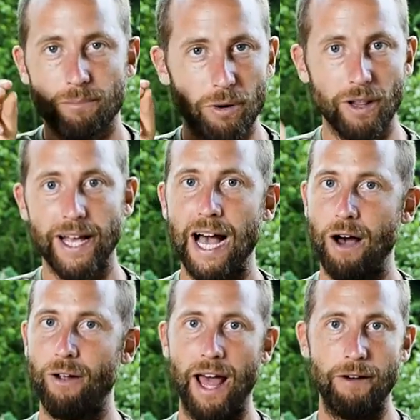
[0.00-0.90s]
pulling
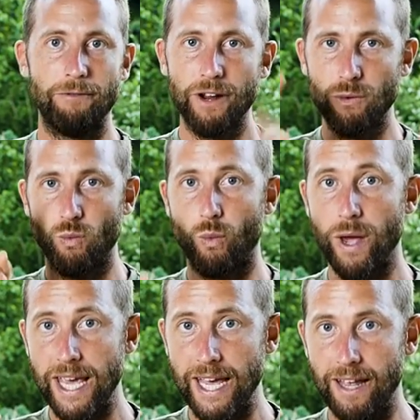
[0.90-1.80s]
out every
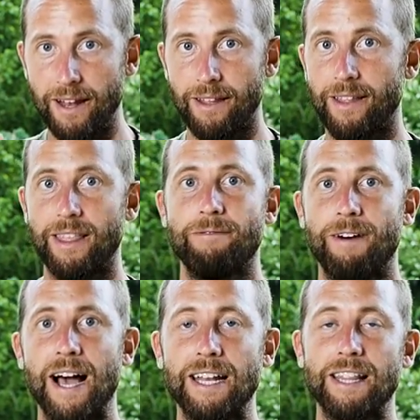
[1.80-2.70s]
weed that they
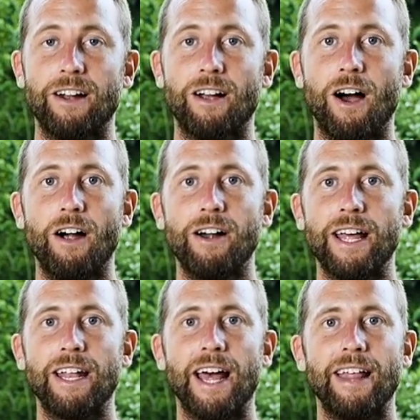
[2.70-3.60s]
find in their
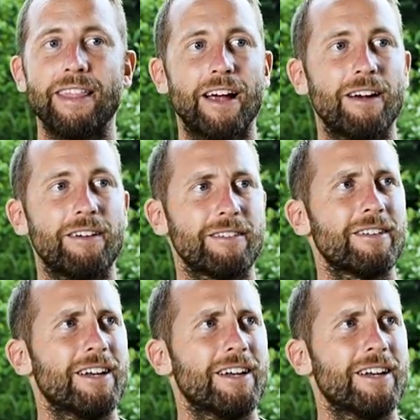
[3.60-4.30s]
garden, and they're